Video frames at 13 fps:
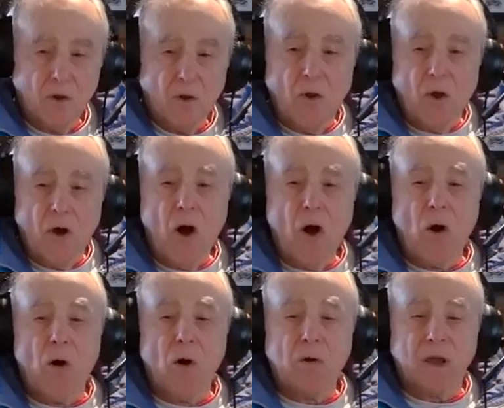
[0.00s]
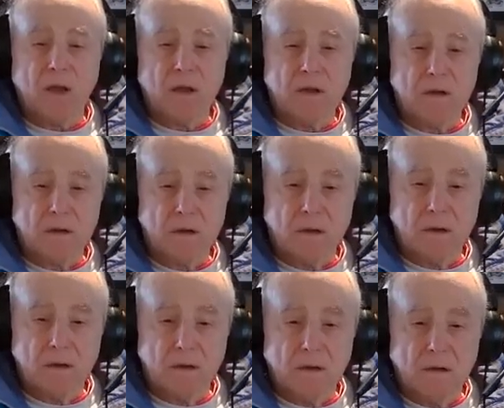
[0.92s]
so she oh, moved okay. to different country
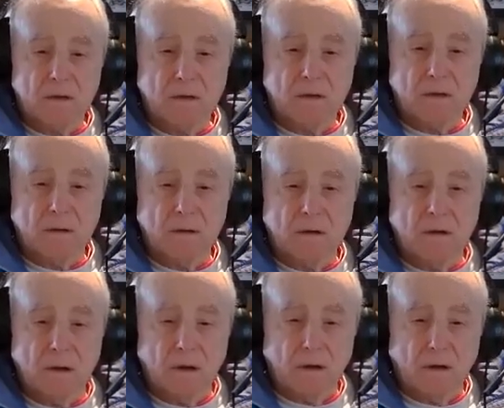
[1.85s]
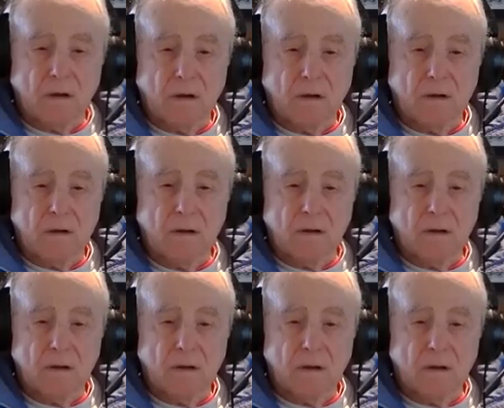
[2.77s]
to join him and to
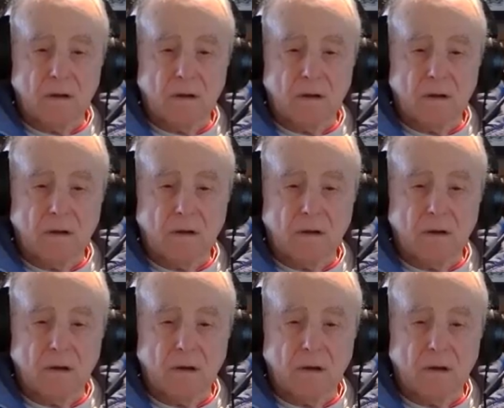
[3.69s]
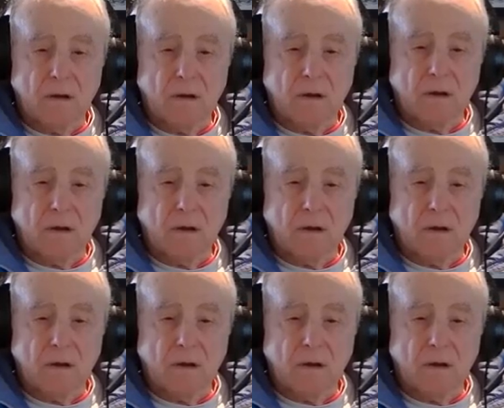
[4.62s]
you know and to stay with him